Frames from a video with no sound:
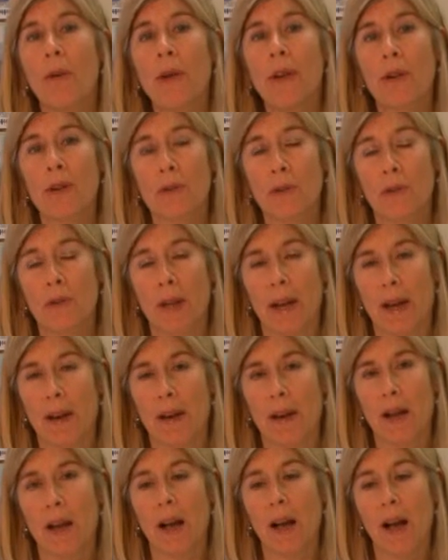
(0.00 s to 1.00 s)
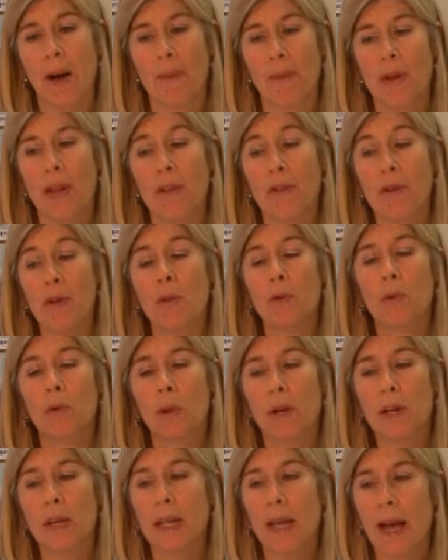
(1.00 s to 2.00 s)
here's the thing. Um, if you
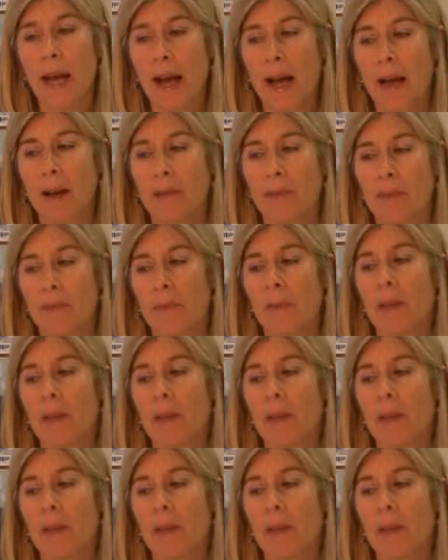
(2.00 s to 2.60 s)
look at